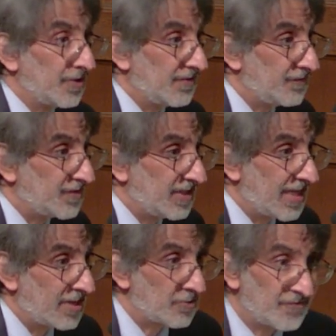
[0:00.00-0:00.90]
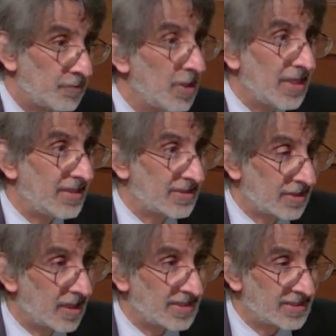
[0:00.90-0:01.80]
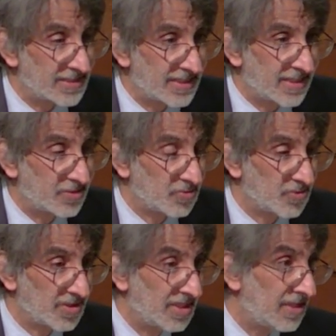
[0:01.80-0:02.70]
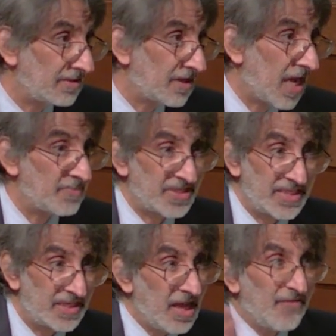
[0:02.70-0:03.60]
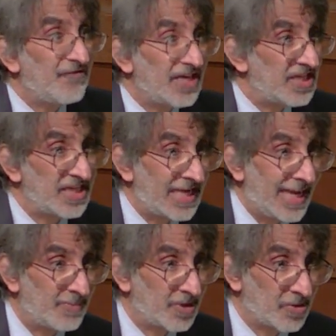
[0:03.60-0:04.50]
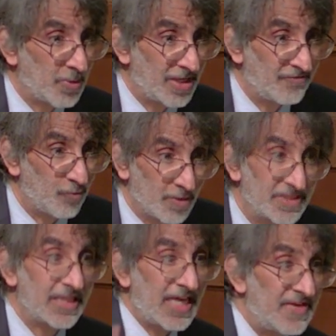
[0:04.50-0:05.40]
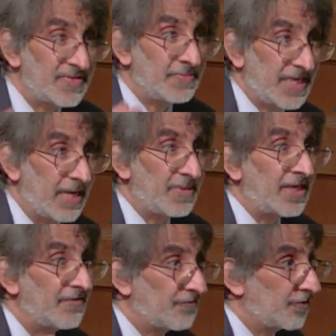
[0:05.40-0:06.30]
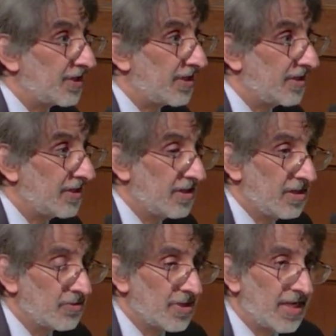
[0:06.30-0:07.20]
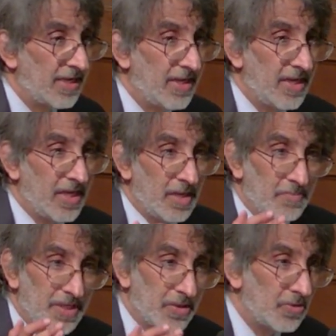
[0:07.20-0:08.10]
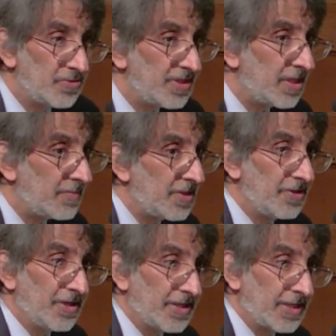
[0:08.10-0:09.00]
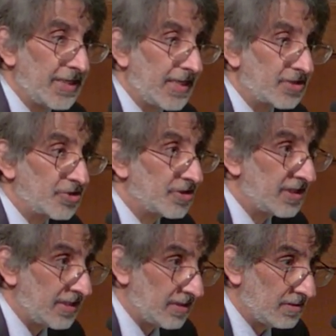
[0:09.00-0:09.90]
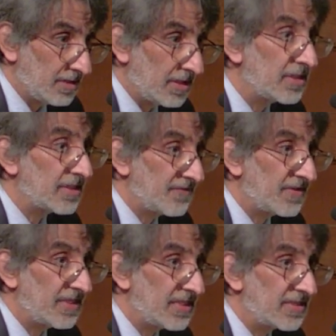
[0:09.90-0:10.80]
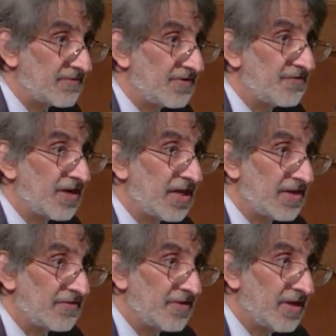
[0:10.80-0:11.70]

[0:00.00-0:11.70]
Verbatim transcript: if you've seen that, or if you incline instead toward comedy, a funny thing happened on the way to the forum slaves becoming free. Okay? But only America actually in 1775,